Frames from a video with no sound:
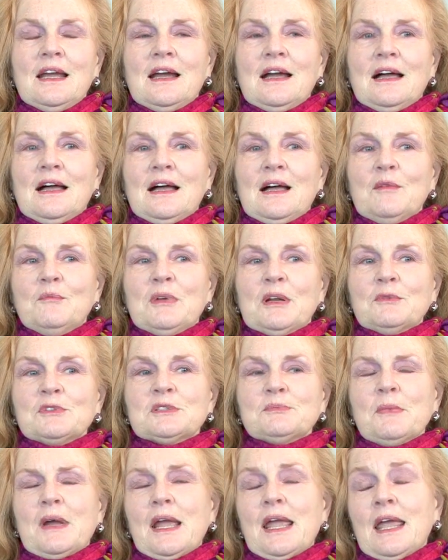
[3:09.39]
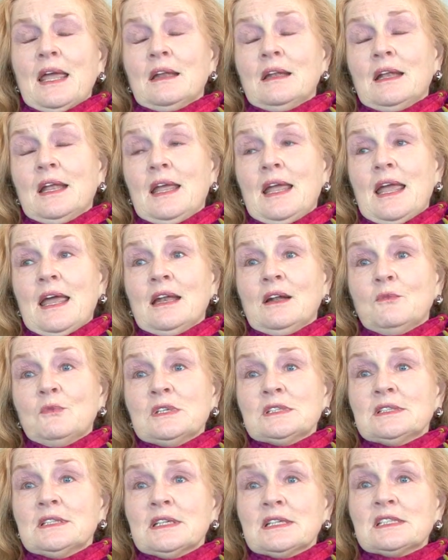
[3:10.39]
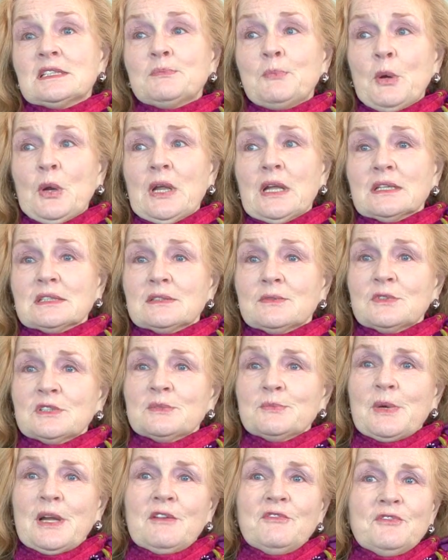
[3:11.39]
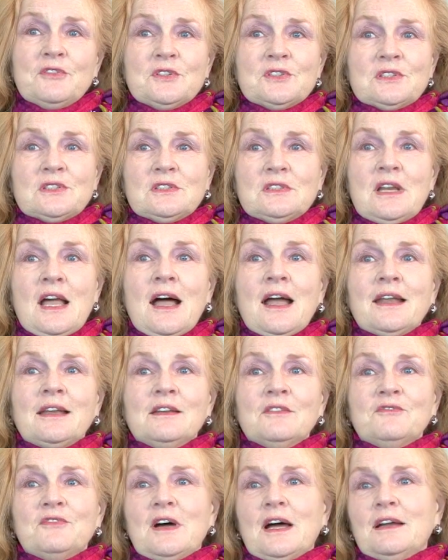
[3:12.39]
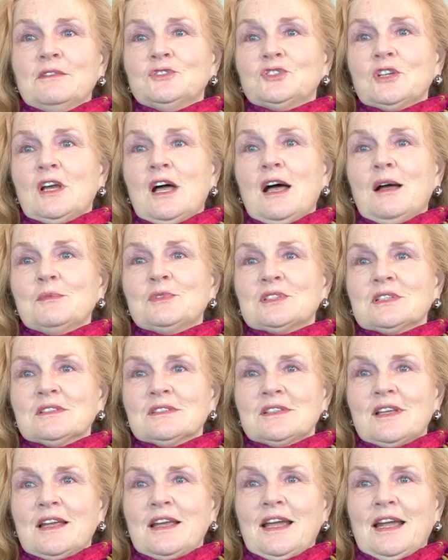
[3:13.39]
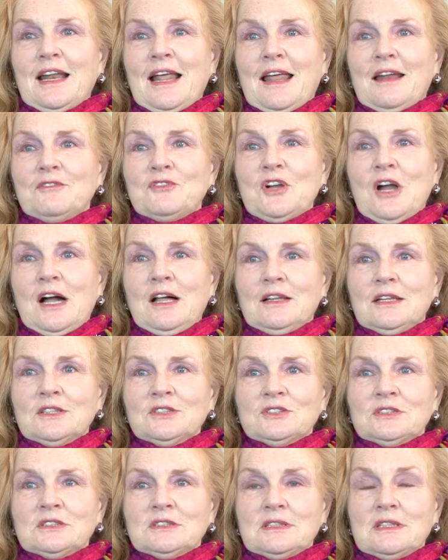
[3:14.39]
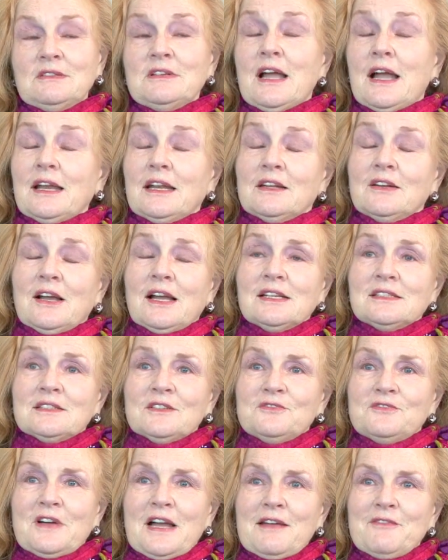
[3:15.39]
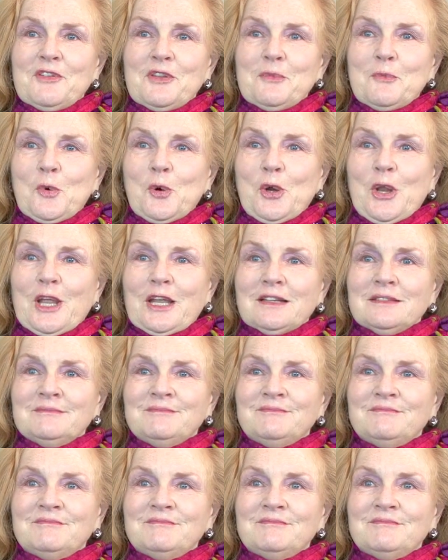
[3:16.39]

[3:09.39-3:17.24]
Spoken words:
But it was, and it was an experience. It was my first 9-to-5 job since I got out of college. 9 at night till 5 in the morning.